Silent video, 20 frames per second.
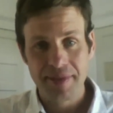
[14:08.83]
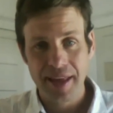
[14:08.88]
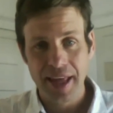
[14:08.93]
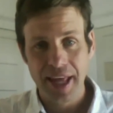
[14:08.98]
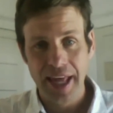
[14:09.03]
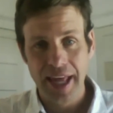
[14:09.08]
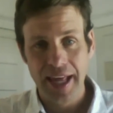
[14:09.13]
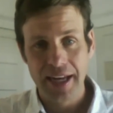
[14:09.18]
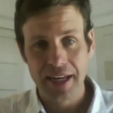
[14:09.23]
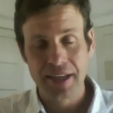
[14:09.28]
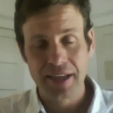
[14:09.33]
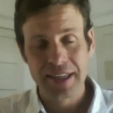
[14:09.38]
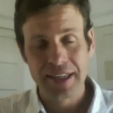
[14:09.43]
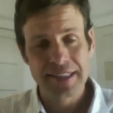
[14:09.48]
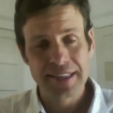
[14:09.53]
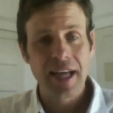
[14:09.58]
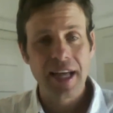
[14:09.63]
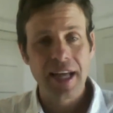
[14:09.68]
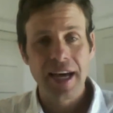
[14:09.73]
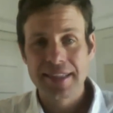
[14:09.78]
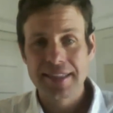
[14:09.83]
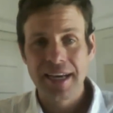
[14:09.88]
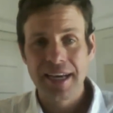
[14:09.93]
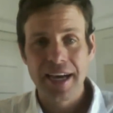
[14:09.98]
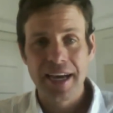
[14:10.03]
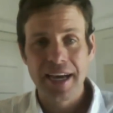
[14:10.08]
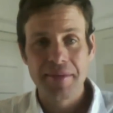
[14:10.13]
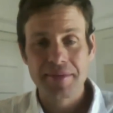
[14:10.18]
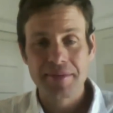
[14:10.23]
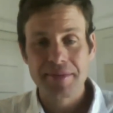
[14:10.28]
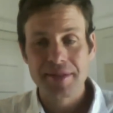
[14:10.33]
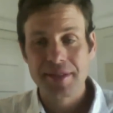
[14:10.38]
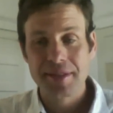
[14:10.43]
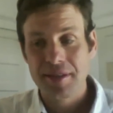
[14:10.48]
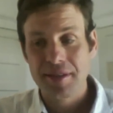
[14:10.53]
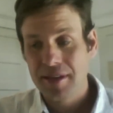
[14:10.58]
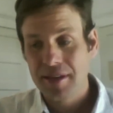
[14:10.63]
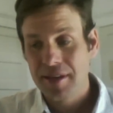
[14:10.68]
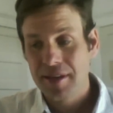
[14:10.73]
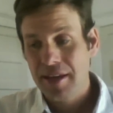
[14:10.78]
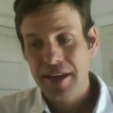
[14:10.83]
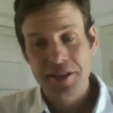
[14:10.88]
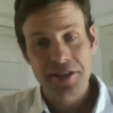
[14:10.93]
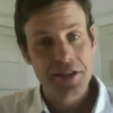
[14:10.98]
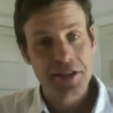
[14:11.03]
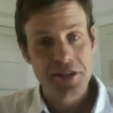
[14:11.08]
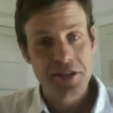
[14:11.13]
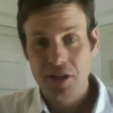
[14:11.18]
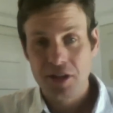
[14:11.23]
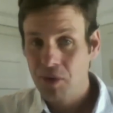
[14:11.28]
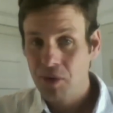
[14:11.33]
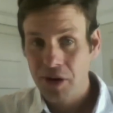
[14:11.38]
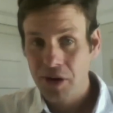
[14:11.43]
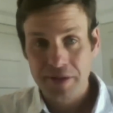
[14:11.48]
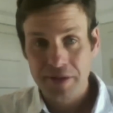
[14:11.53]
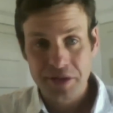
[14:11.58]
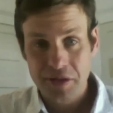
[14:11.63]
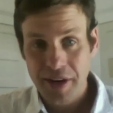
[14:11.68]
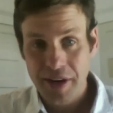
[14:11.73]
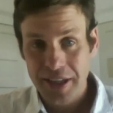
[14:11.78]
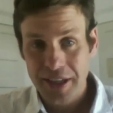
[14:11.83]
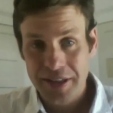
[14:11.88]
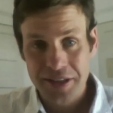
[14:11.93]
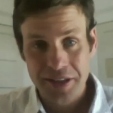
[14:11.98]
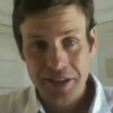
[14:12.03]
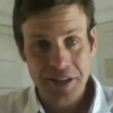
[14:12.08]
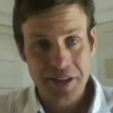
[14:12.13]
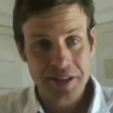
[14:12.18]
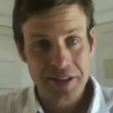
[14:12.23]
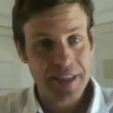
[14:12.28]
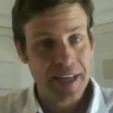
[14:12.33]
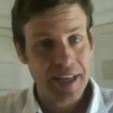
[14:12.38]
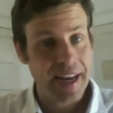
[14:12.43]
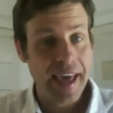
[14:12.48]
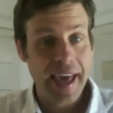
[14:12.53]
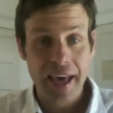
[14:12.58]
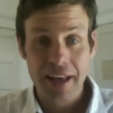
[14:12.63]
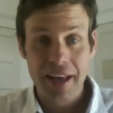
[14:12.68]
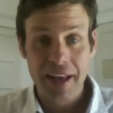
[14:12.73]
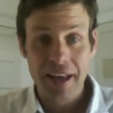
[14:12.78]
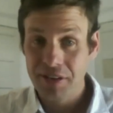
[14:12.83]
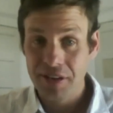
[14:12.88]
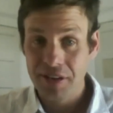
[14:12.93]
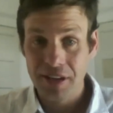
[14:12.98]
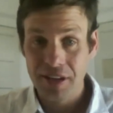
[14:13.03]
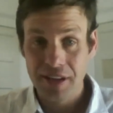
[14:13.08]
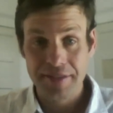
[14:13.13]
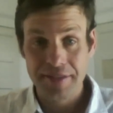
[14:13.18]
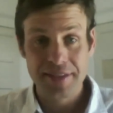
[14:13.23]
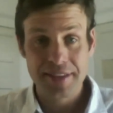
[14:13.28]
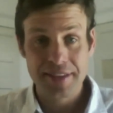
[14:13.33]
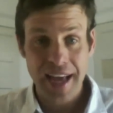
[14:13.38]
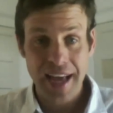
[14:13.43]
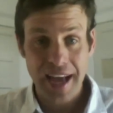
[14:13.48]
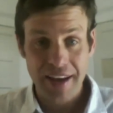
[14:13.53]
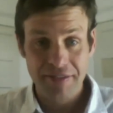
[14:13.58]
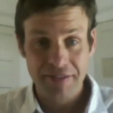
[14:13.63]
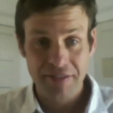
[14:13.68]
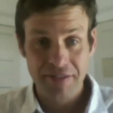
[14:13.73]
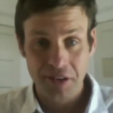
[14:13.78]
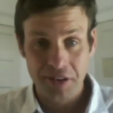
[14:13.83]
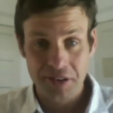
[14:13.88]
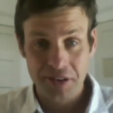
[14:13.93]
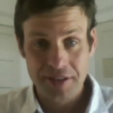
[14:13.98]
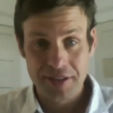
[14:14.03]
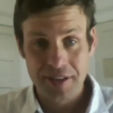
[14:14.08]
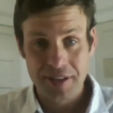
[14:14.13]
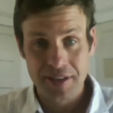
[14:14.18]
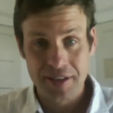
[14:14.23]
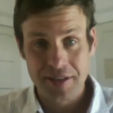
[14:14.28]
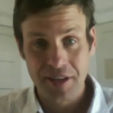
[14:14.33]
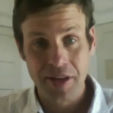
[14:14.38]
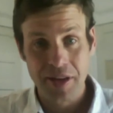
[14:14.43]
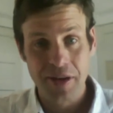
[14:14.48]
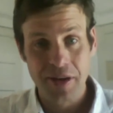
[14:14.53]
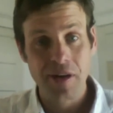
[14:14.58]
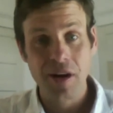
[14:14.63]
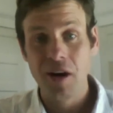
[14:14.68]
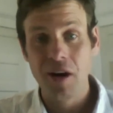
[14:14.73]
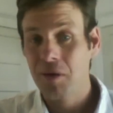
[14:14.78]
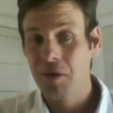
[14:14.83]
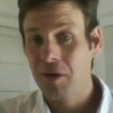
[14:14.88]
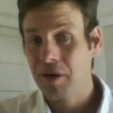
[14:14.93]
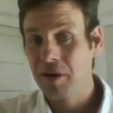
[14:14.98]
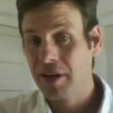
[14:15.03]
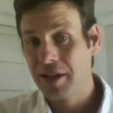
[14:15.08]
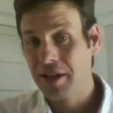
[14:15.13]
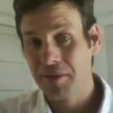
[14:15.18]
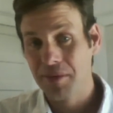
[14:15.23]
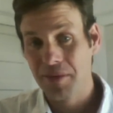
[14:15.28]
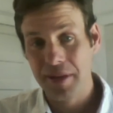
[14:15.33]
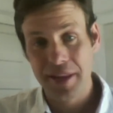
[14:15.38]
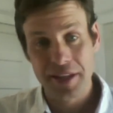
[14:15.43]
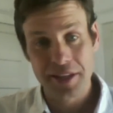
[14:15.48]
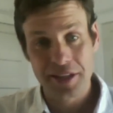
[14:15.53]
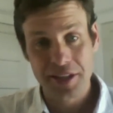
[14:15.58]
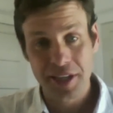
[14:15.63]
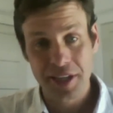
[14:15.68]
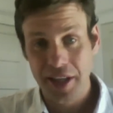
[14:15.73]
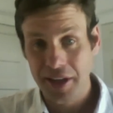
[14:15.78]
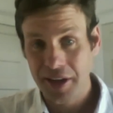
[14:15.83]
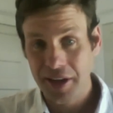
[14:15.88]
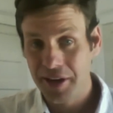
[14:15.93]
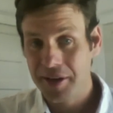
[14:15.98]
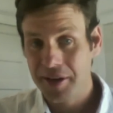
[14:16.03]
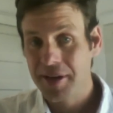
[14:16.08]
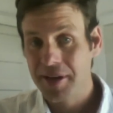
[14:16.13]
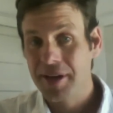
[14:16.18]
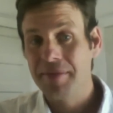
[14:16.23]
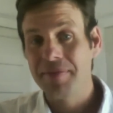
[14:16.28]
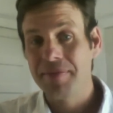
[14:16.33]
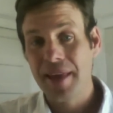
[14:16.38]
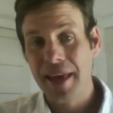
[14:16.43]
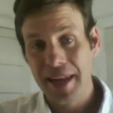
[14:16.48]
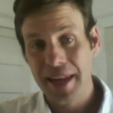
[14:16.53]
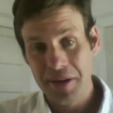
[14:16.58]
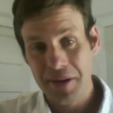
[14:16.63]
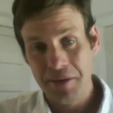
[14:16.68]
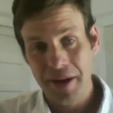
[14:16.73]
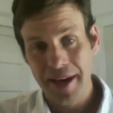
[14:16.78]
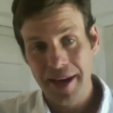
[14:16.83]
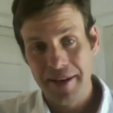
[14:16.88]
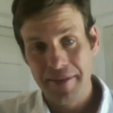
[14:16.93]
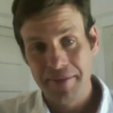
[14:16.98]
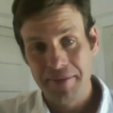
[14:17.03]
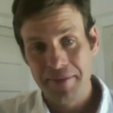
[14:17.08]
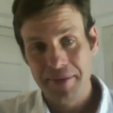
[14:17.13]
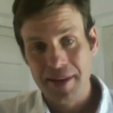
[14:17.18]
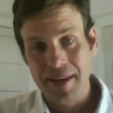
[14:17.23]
And because a lot of times it's just the board of directors and a handful of staff folks. So they're all working with each other anyway.